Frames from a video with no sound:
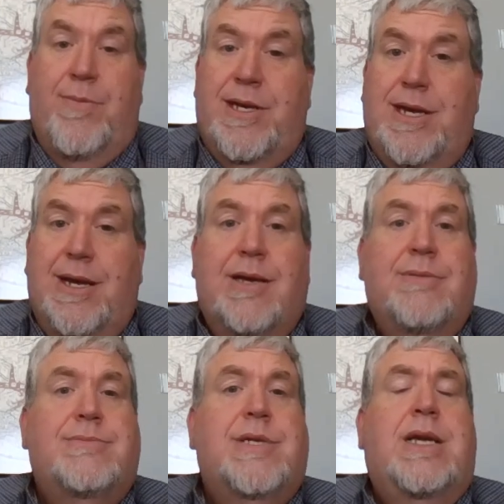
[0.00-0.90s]
arithmetic.
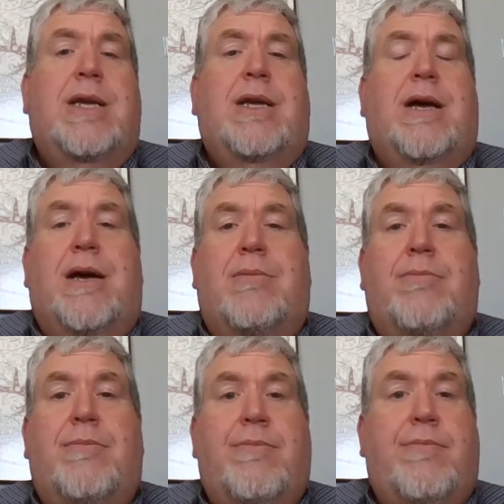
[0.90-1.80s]
Uh,
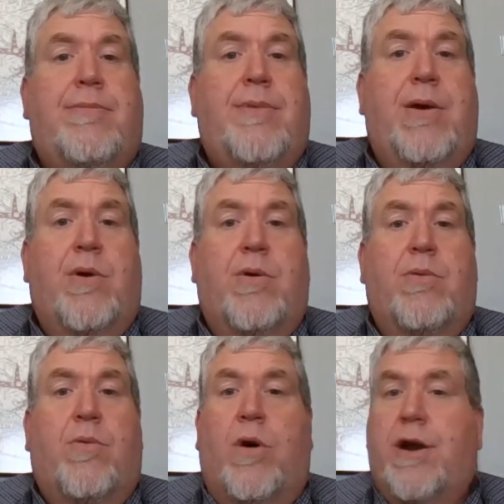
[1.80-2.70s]
they were
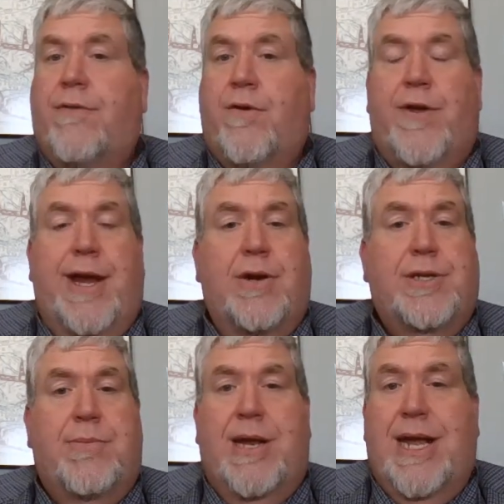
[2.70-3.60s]
wonderful
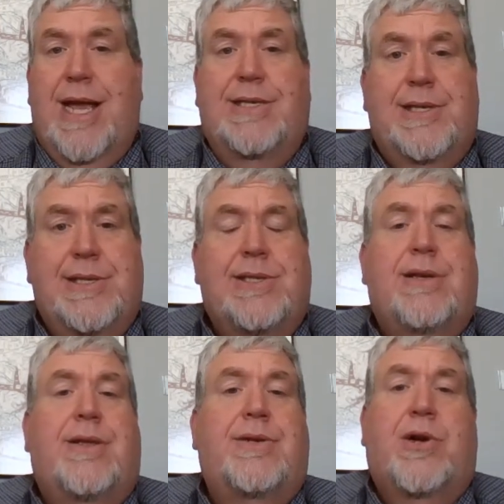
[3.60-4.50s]
thinkers in many cases.
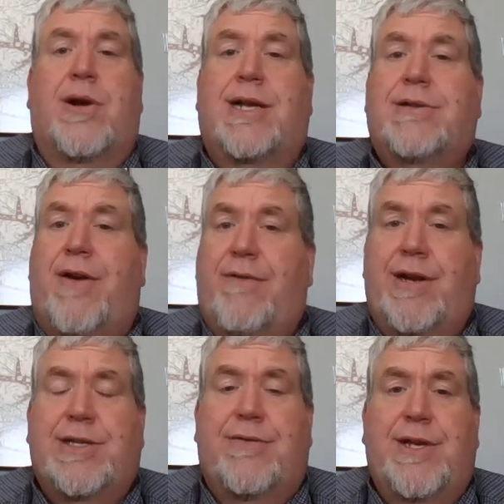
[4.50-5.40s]
There's all kinds of
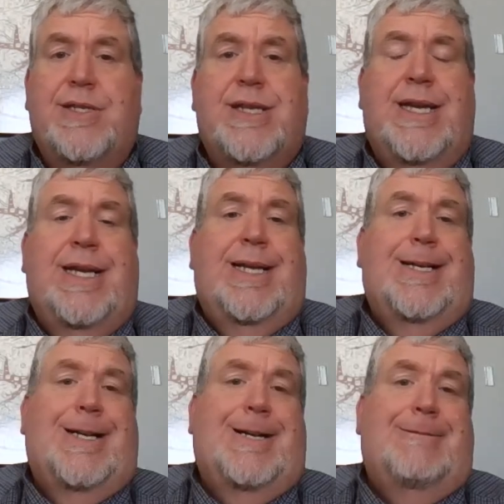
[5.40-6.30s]
evidence of this.
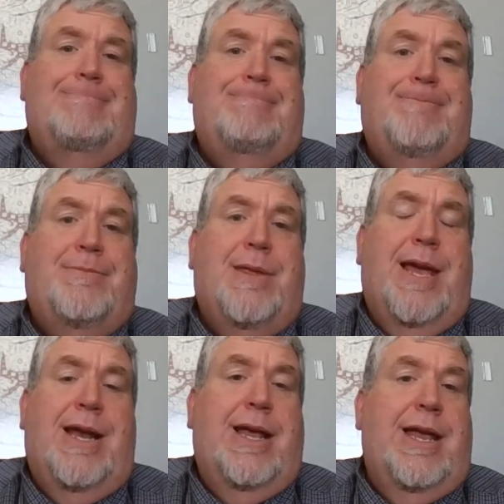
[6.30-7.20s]
Uh,
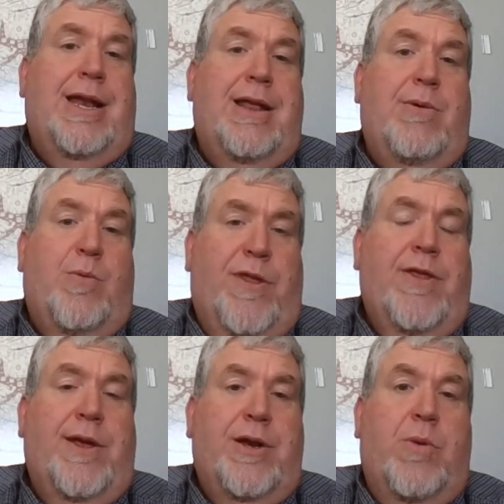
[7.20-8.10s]
and
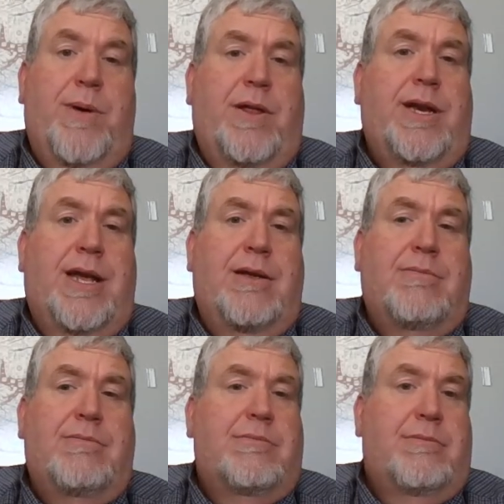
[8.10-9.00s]
within the nobility,
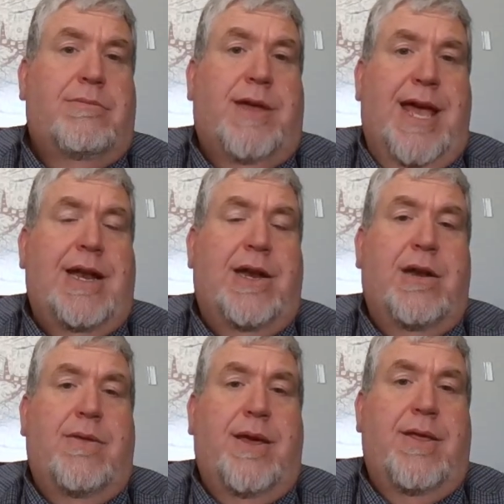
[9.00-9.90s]
there